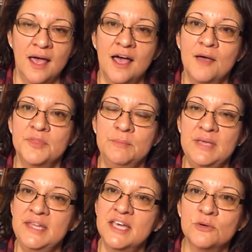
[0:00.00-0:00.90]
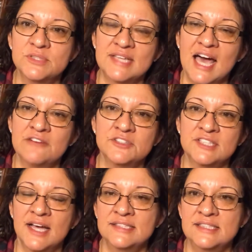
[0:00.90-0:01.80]
The media was
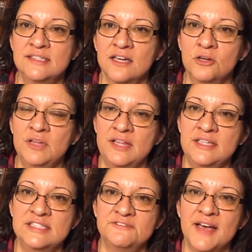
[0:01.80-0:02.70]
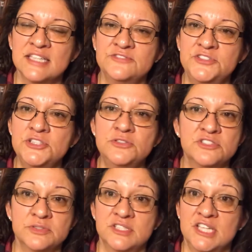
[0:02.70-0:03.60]
advertising not only these fast foods,
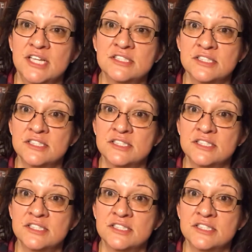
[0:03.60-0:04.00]
there was tons and